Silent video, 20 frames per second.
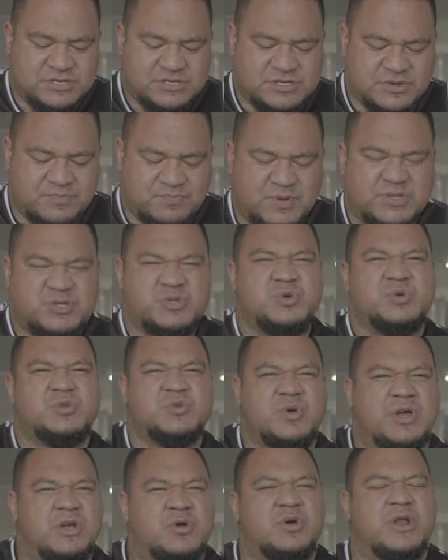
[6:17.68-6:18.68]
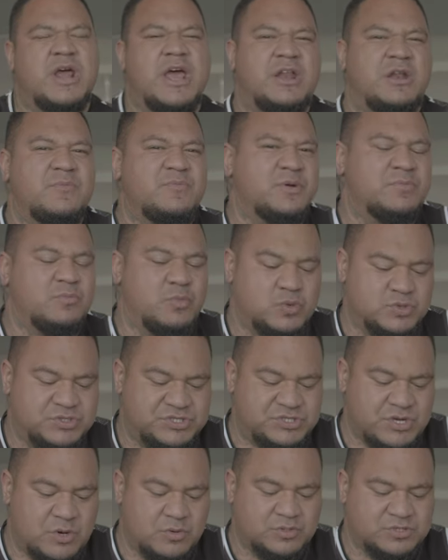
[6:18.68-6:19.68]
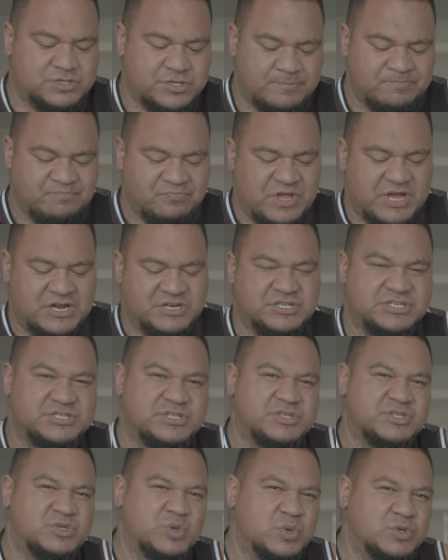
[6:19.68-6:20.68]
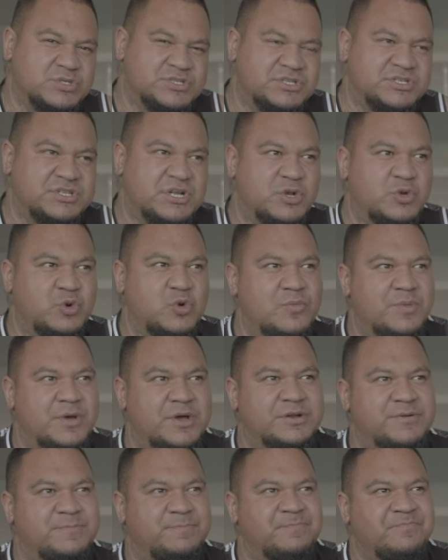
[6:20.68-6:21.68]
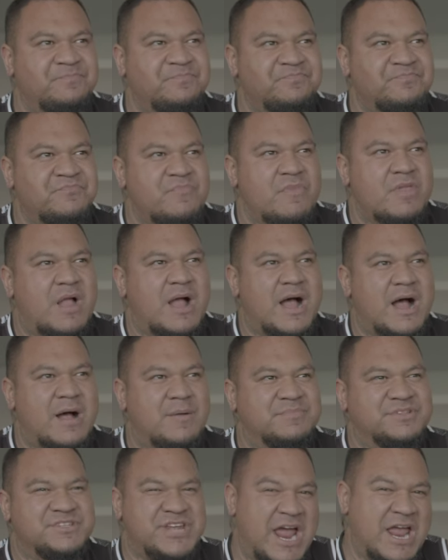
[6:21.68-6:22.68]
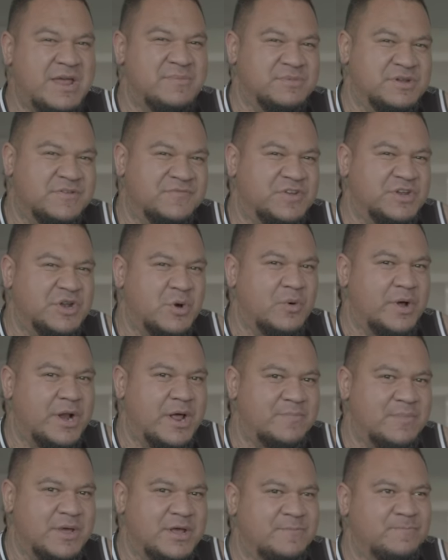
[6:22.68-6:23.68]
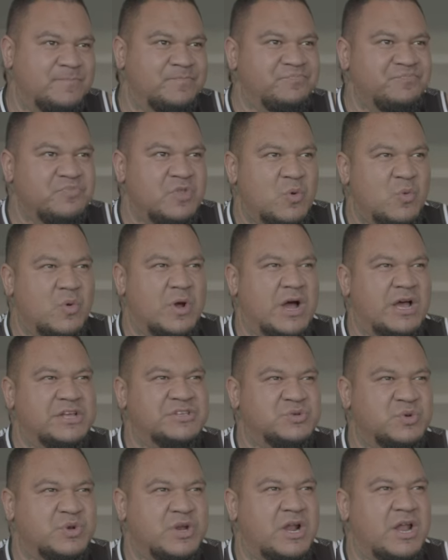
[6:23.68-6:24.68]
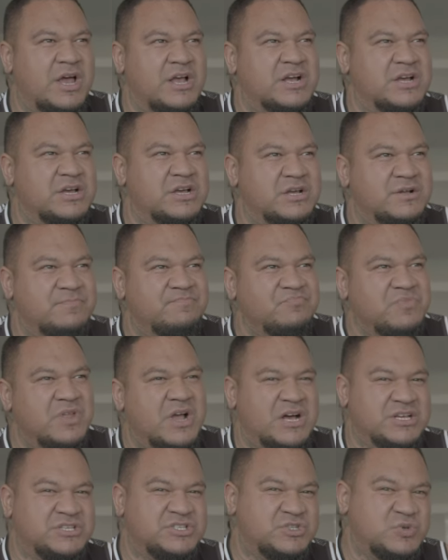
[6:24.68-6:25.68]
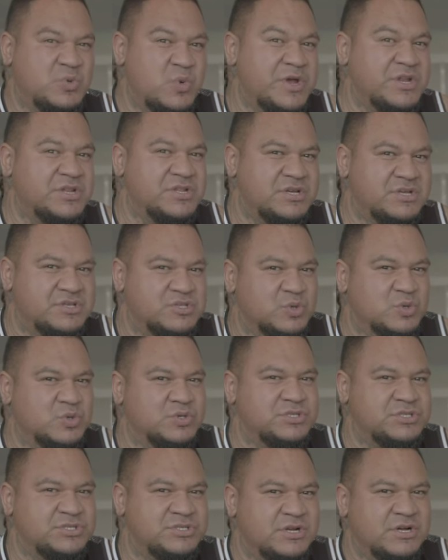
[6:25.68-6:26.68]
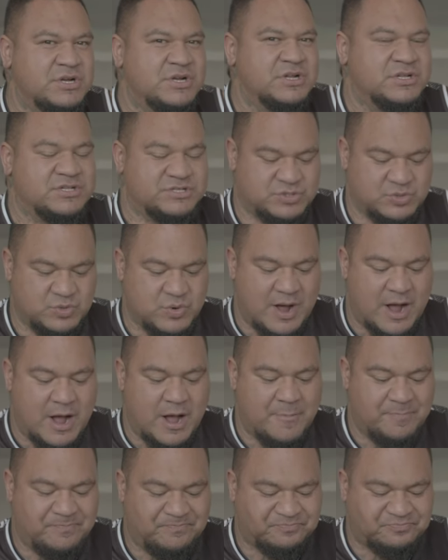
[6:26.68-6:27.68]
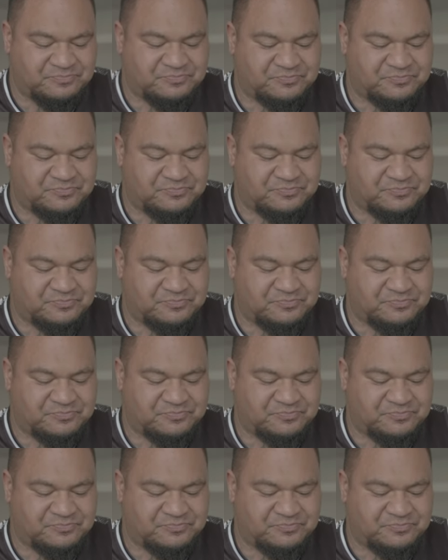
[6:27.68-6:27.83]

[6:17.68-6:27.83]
a bit too sweet. It could have had a bit more salt, and just the sauce is a little bit tamed, if you know what I mean, where I sort of like a sweet sauce to